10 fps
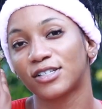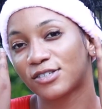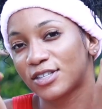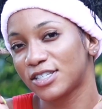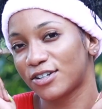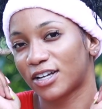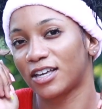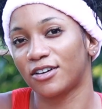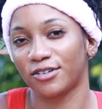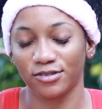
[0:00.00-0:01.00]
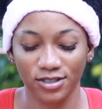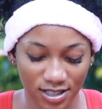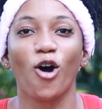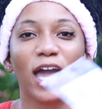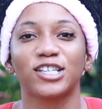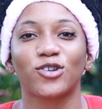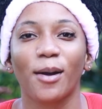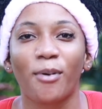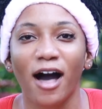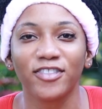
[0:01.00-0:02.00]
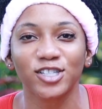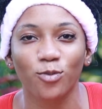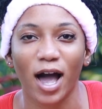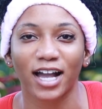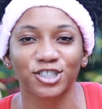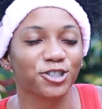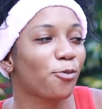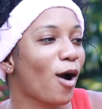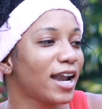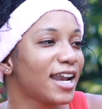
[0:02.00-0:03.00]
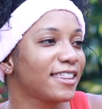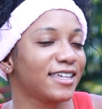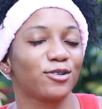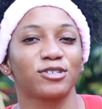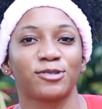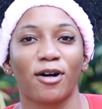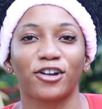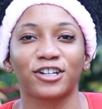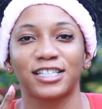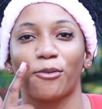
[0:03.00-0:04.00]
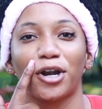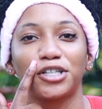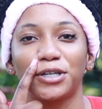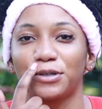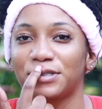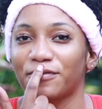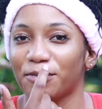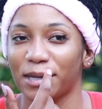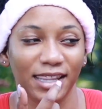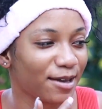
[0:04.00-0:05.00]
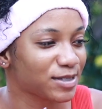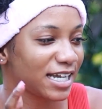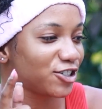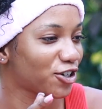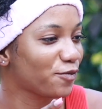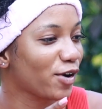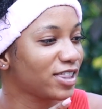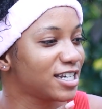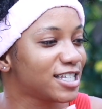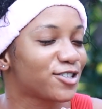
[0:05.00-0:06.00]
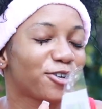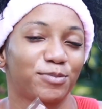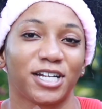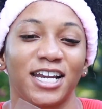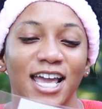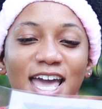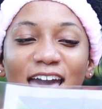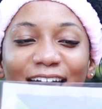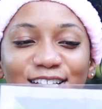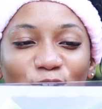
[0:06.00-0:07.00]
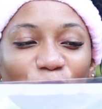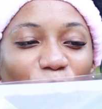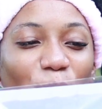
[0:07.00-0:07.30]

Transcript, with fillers: so these are cute. Okay, so I bought this wax strip. Why did I think it was smaller? Because I wanted to use it for my lips. I should have read the description. It's only